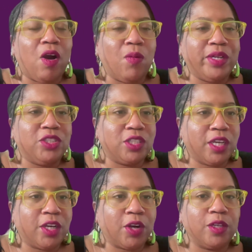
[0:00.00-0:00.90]
always
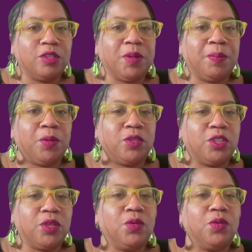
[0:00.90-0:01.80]
just encourage
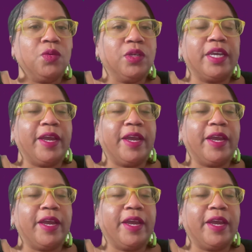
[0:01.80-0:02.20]
people to